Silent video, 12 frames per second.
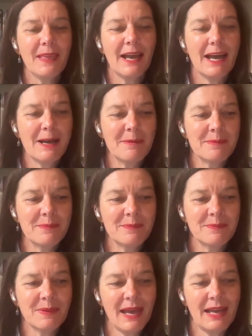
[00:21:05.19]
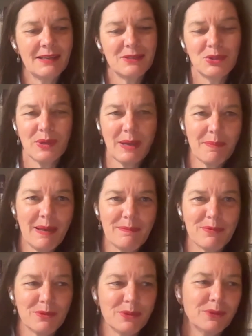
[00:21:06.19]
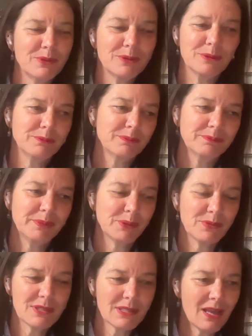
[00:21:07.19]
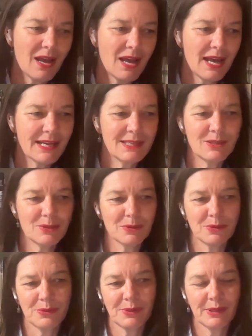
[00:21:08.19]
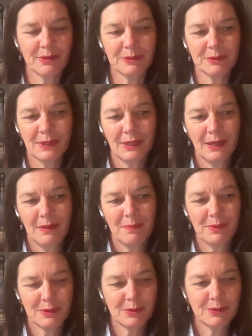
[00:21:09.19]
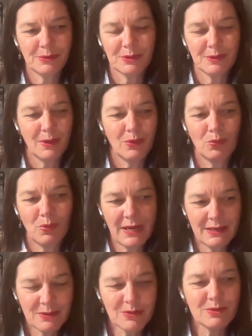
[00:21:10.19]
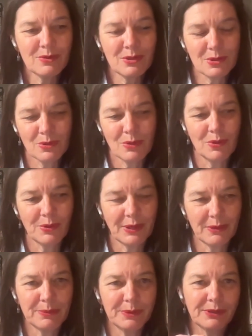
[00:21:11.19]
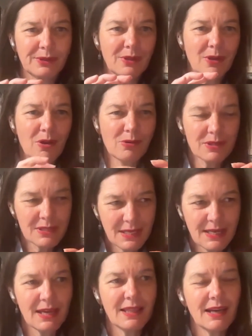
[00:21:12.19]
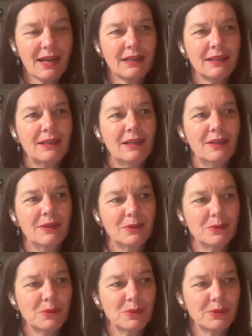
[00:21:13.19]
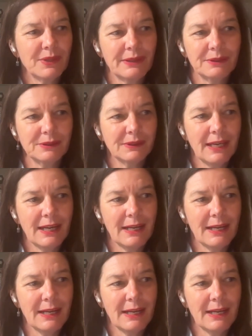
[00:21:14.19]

And you get people who build slides, or they'll build wheels, or they'll put cogs together, or they'll